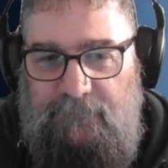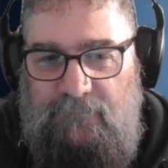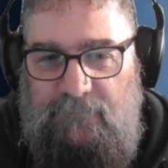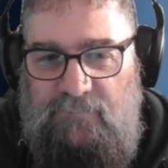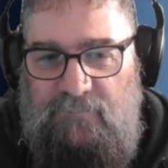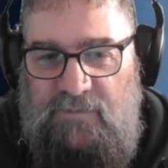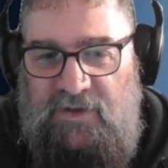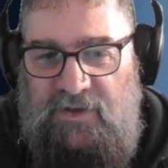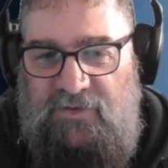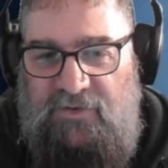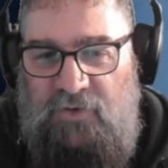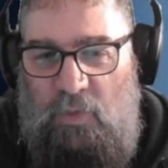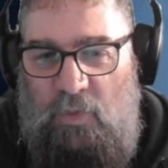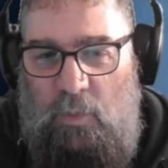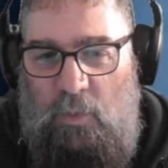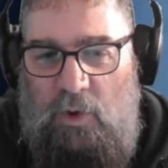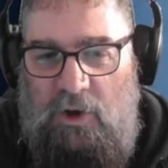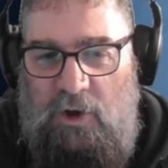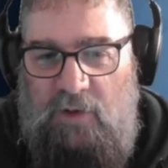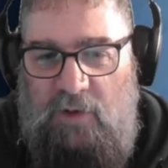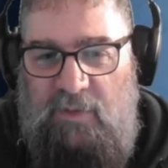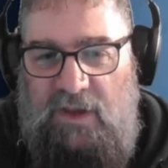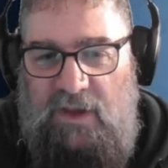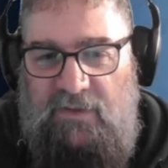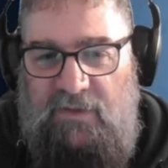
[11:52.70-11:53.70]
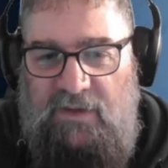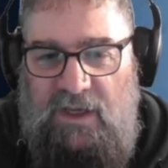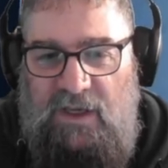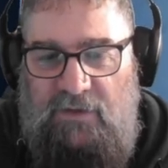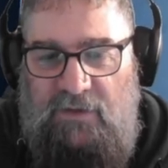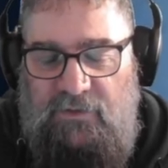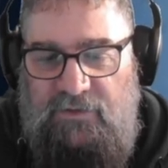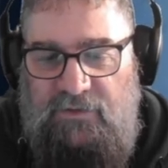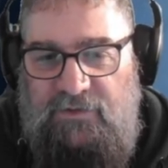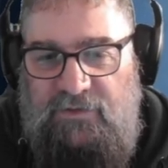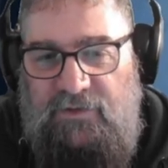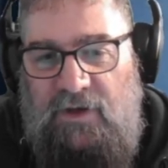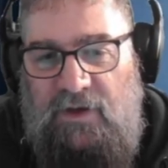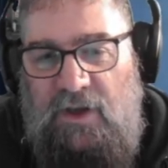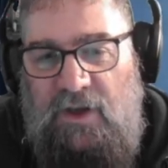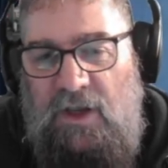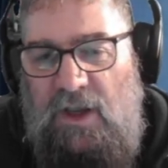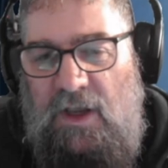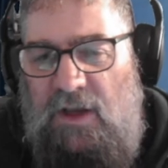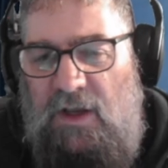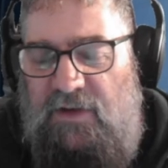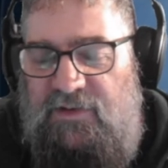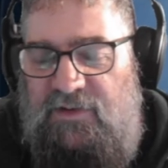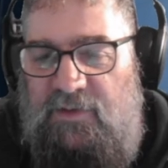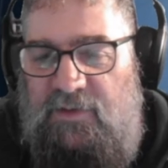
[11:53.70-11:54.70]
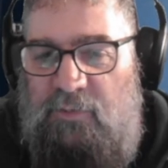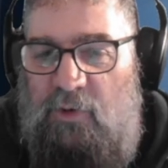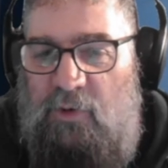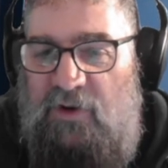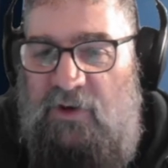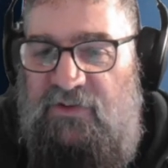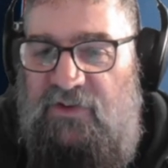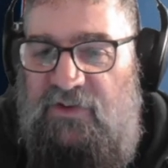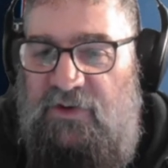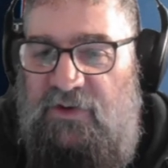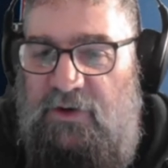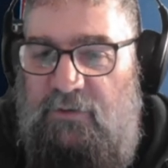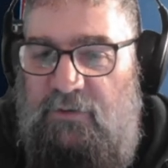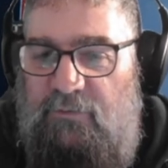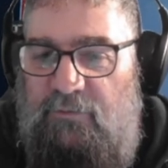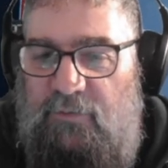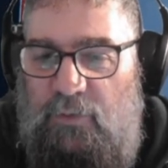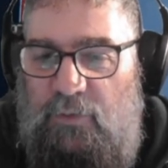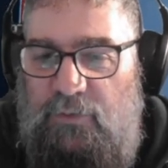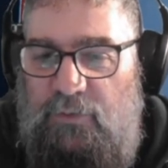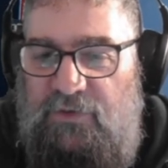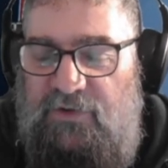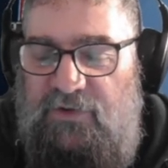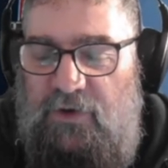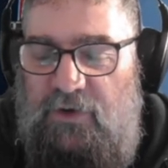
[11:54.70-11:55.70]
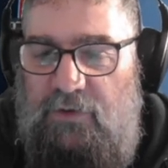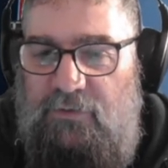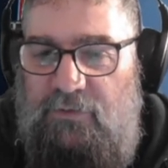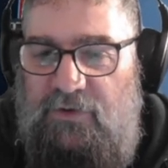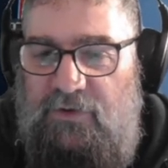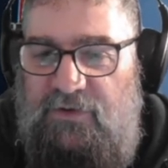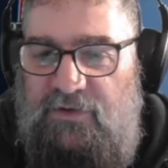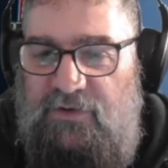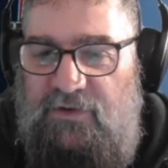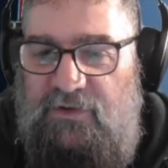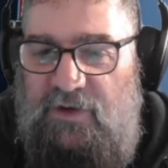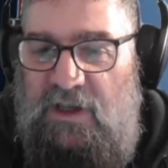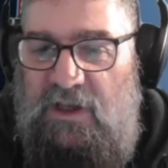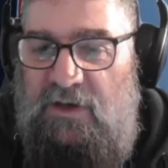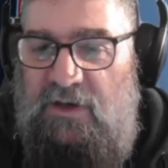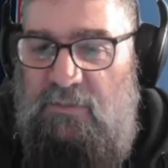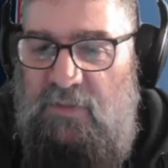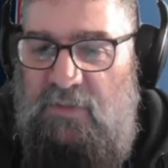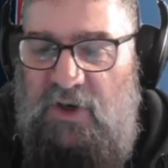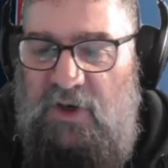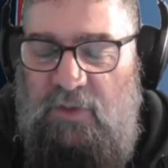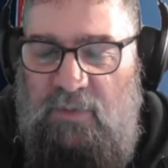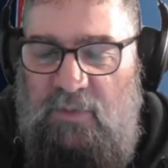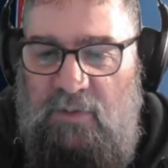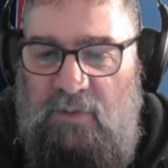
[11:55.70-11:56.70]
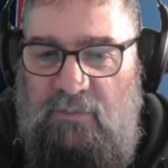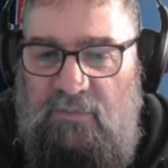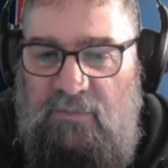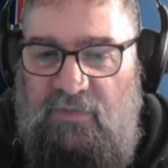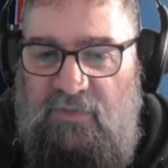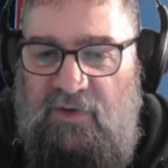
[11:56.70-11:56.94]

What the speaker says: Let's not worry about the others. Suppression and full service and minimum,